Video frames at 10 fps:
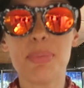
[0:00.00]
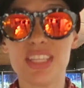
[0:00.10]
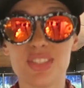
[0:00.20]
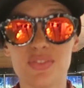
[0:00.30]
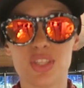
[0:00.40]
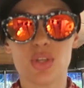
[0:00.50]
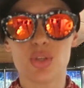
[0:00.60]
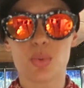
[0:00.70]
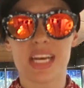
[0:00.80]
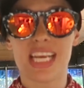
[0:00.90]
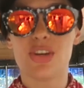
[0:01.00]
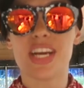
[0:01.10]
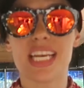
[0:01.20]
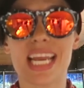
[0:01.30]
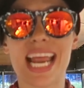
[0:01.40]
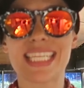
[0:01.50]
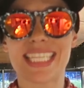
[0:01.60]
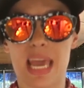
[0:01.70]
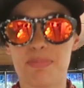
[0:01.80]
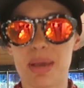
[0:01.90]
a piece of the 220 grit
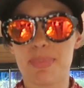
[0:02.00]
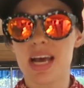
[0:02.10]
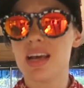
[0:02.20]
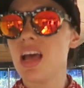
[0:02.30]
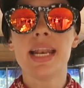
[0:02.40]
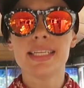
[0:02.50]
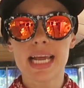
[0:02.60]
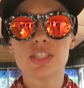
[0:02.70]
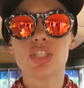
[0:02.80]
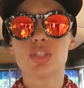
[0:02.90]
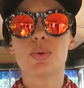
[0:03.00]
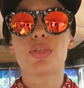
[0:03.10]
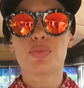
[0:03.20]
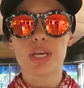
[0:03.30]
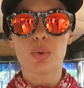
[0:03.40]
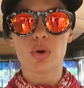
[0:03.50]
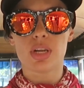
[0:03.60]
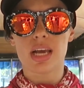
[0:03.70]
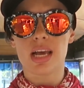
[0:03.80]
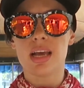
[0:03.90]
sandpaper and attached it to a
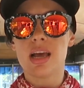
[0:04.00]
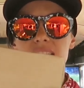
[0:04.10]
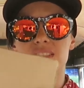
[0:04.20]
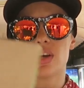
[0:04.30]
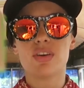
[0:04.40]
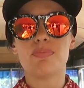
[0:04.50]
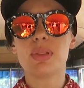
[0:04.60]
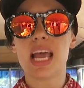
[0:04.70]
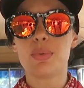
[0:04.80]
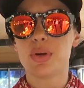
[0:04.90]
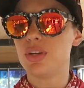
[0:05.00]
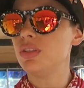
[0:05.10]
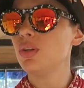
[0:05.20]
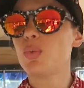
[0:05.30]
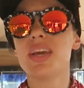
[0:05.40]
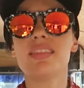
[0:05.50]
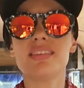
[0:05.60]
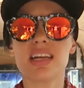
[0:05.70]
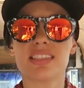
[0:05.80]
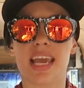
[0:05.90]
3/4 piece of plywood with duct